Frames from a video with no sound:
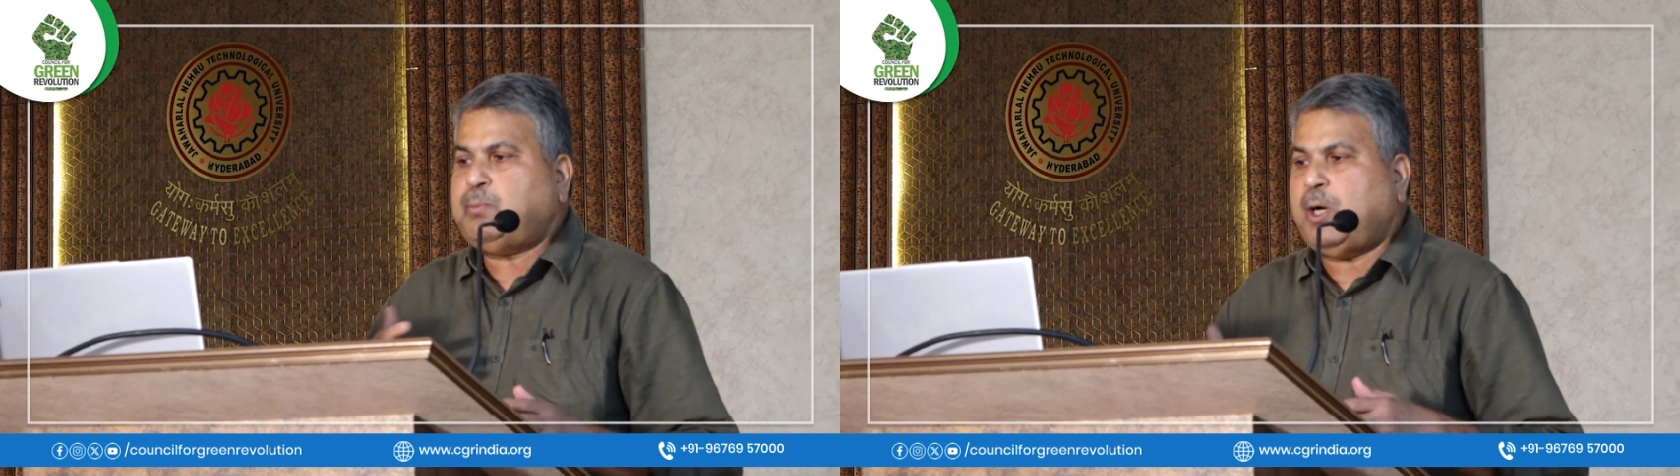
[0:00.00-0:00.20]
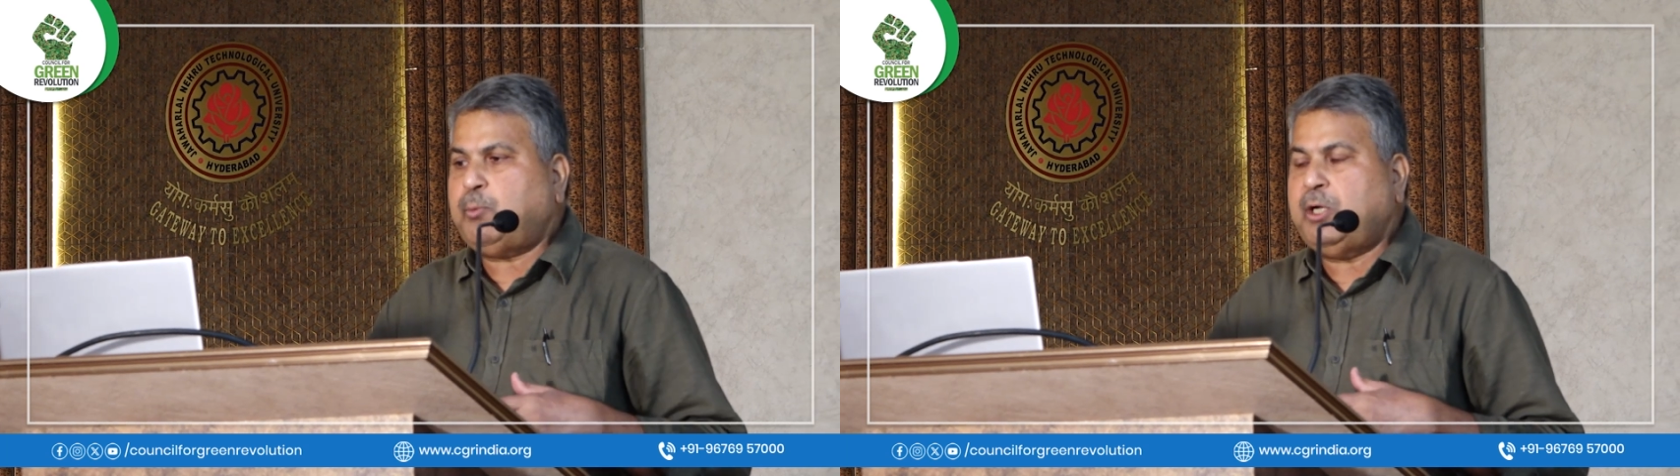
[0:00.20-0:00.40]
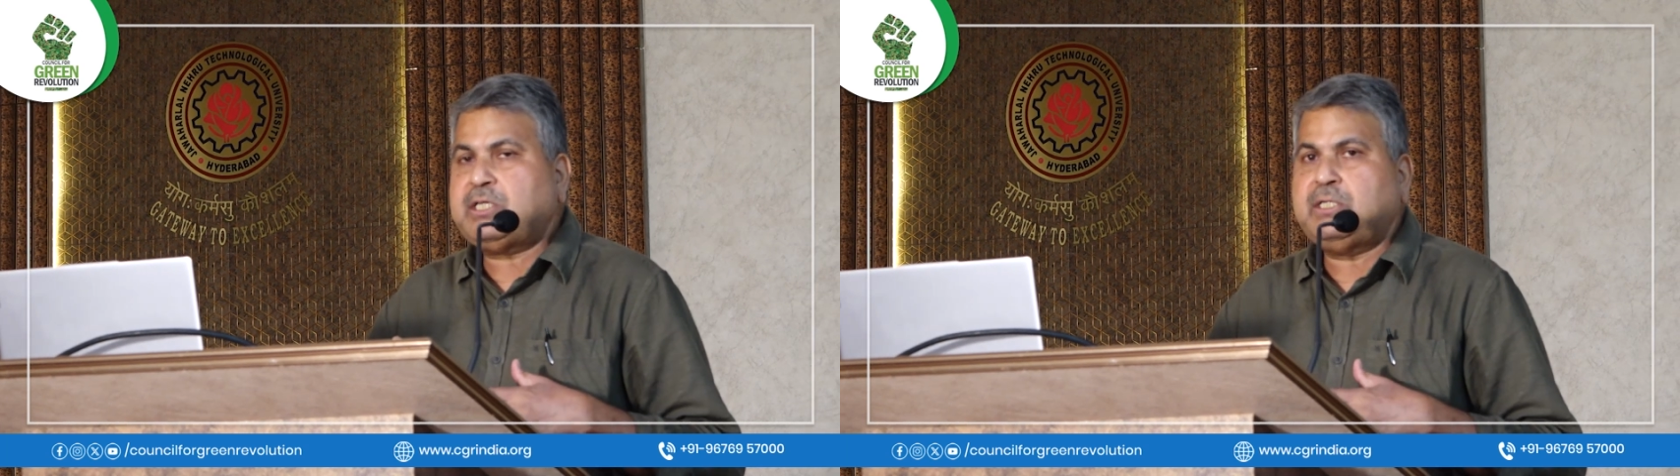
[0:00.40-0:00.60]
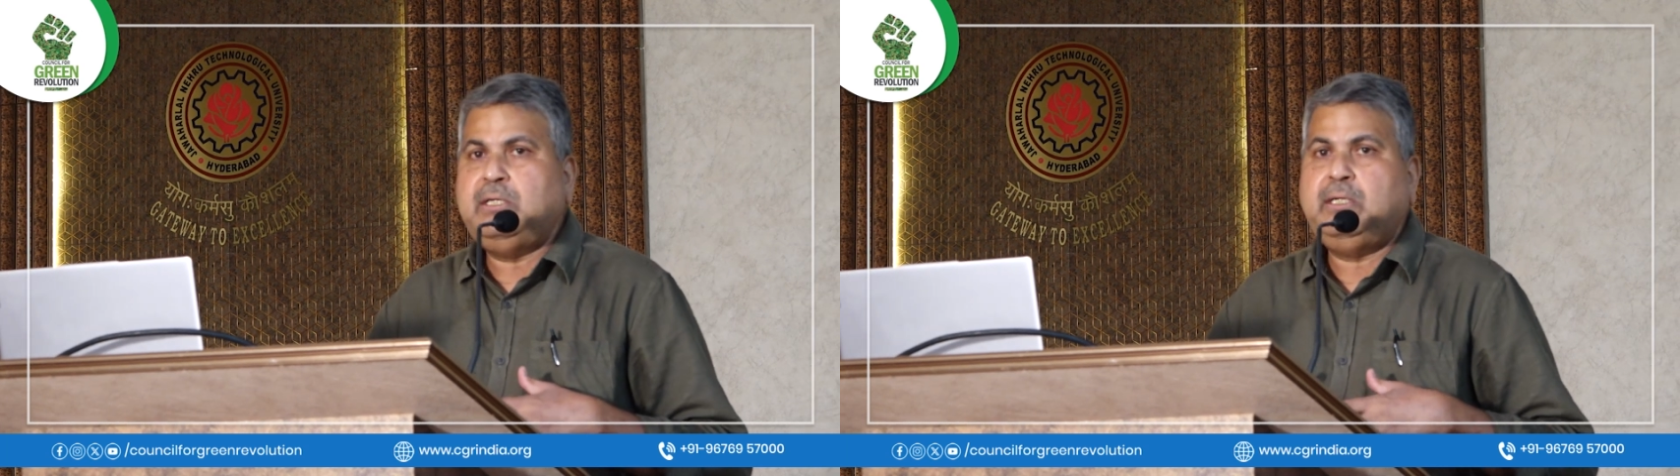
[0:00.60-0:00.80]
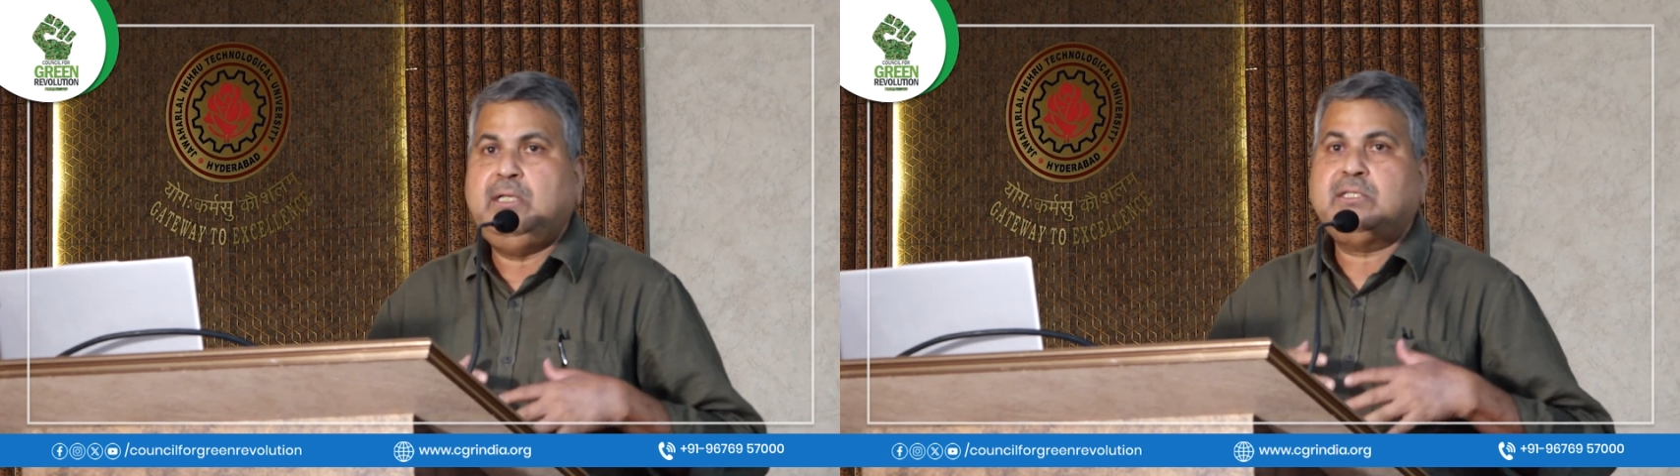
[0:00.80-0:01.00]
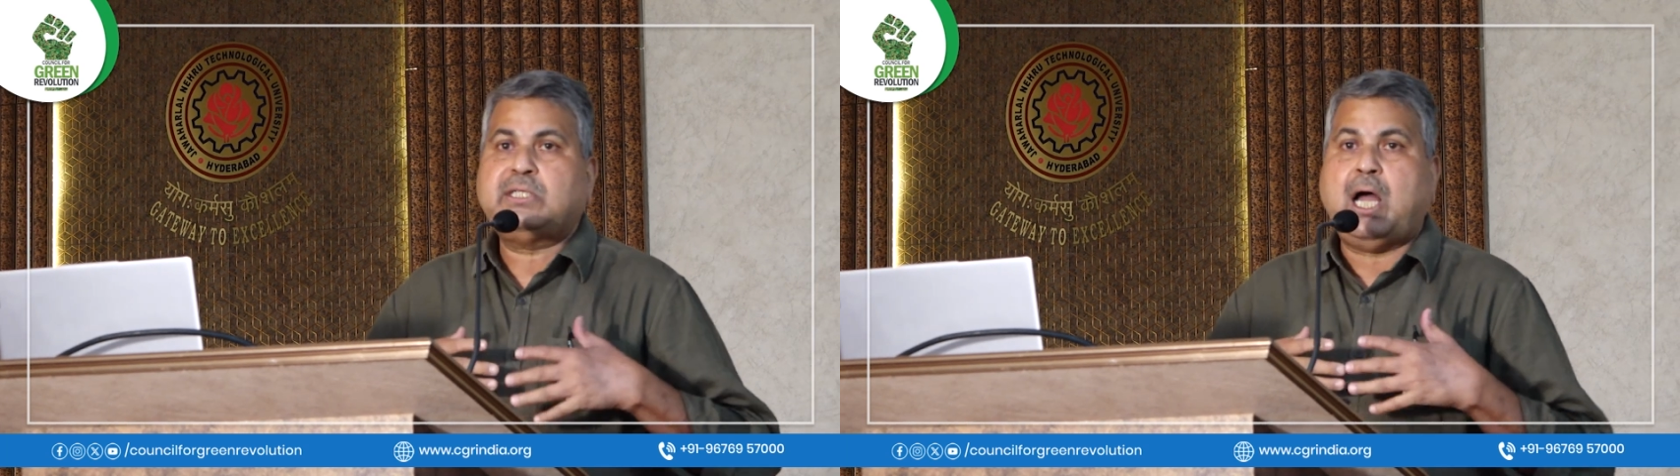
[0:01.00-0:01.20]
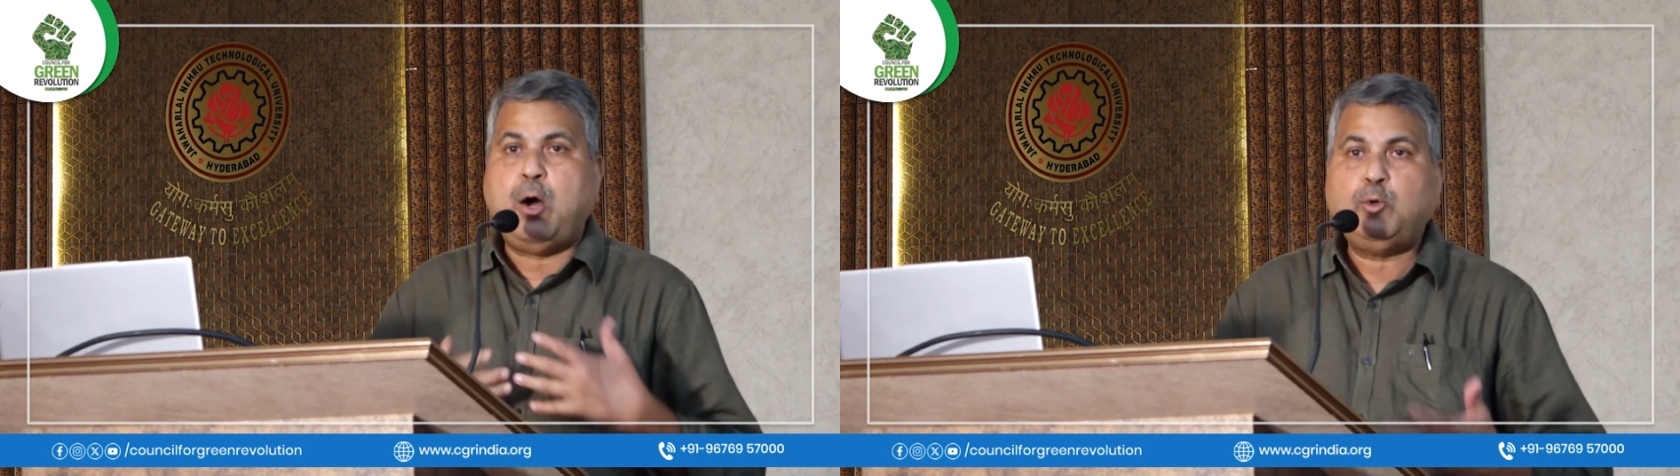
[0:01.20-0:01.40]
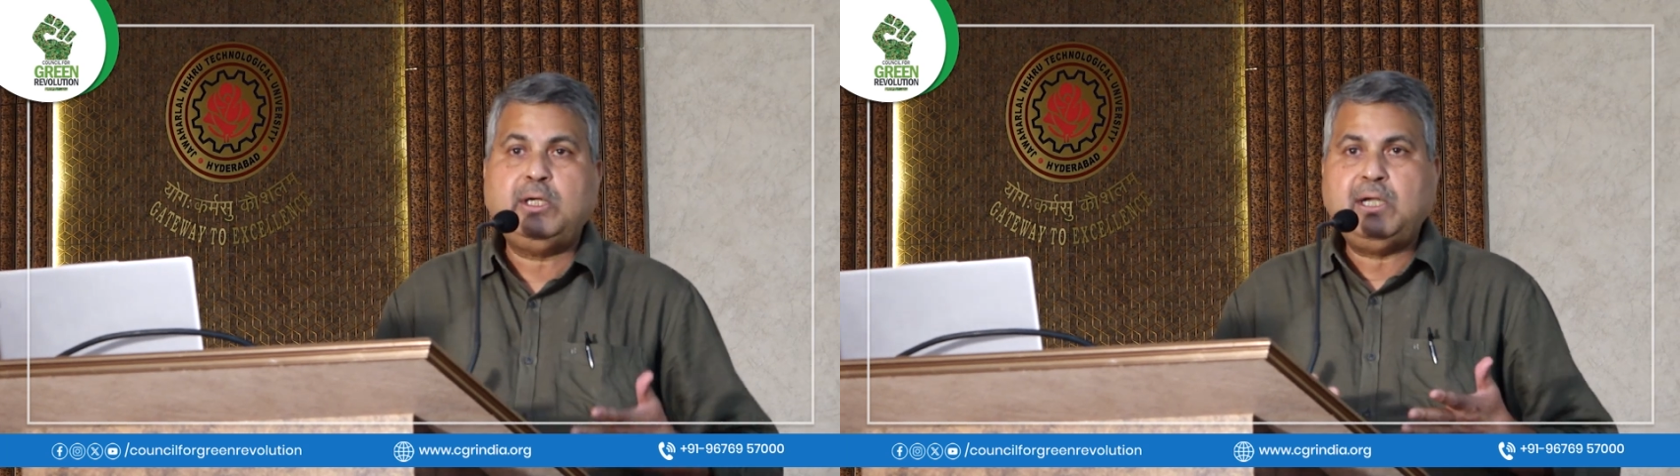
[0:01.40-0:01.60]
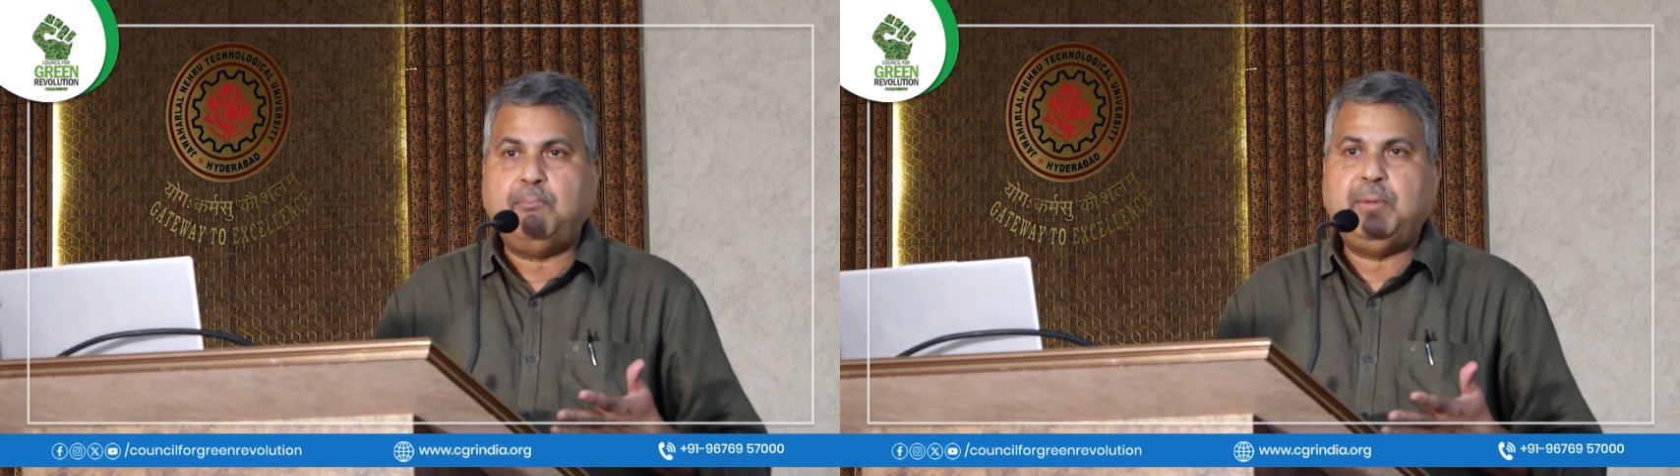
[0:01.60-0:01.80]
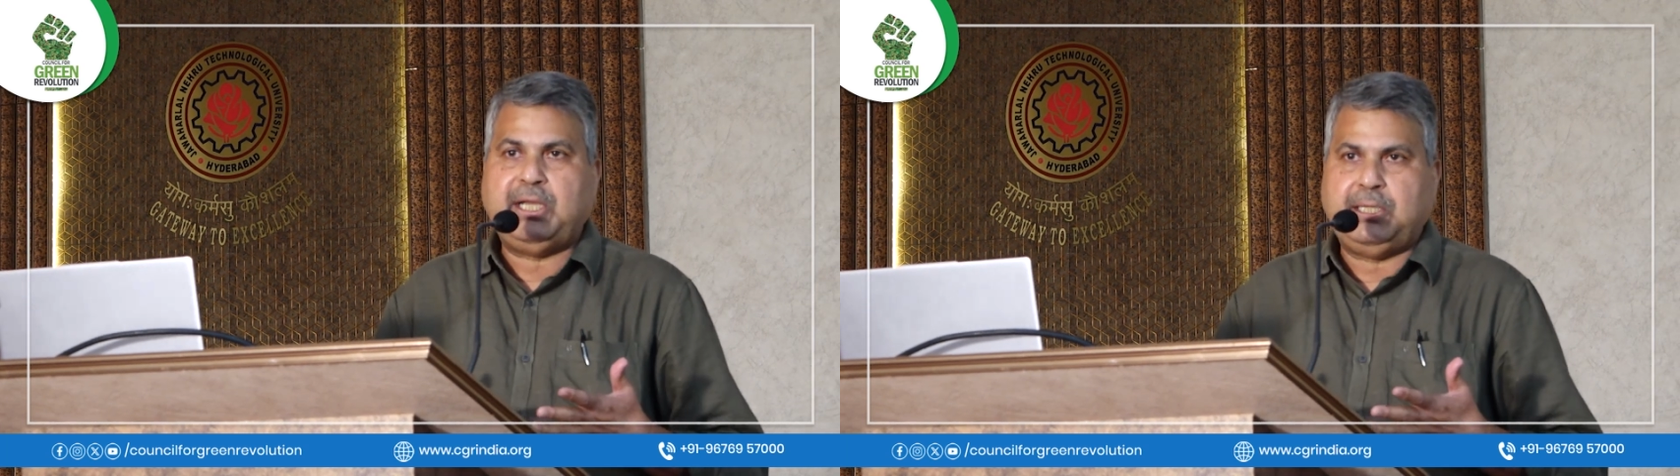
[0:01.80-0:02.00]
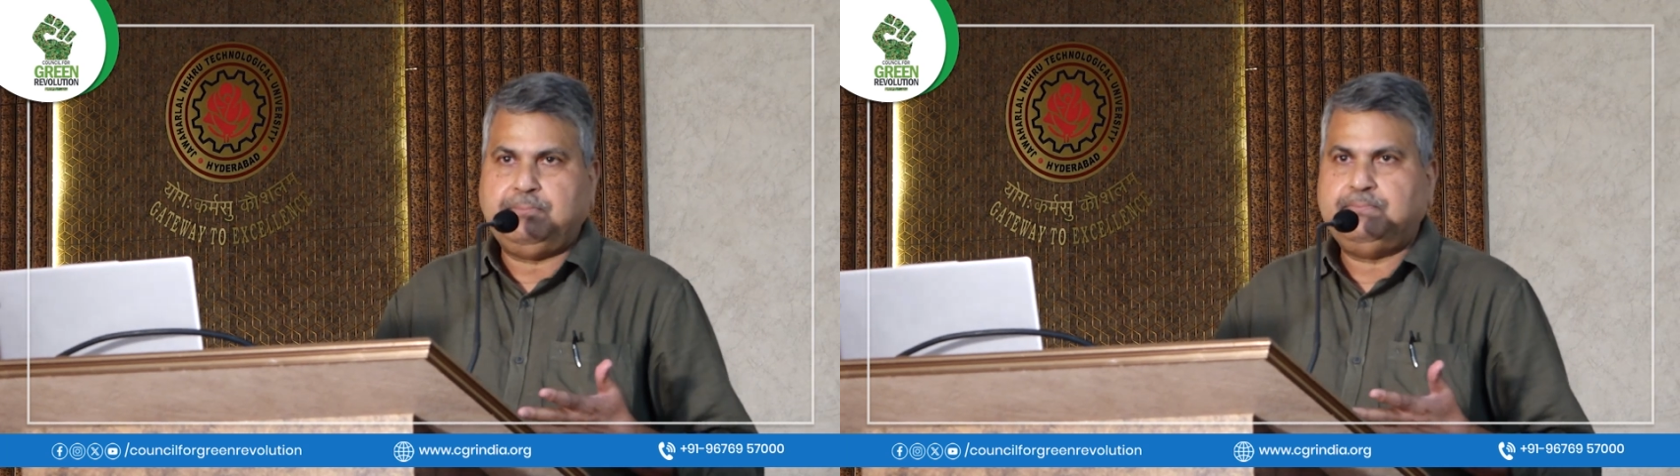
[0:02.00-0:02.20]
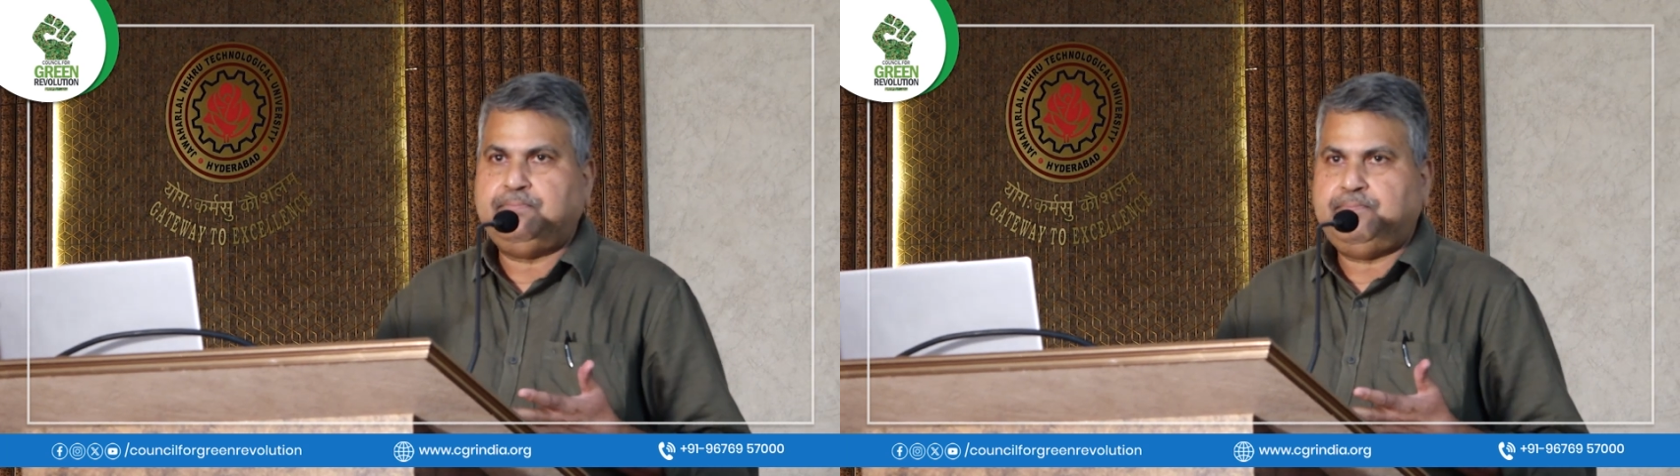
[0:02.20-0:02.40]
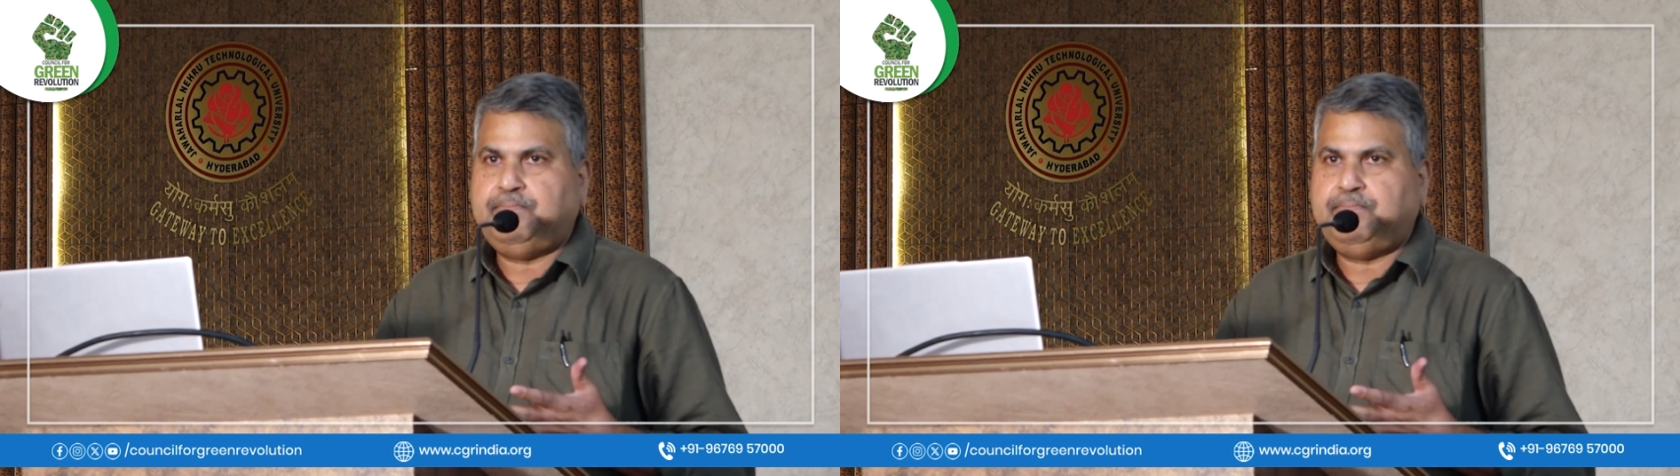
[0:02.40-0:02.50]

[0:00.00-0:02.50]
population is outnumbering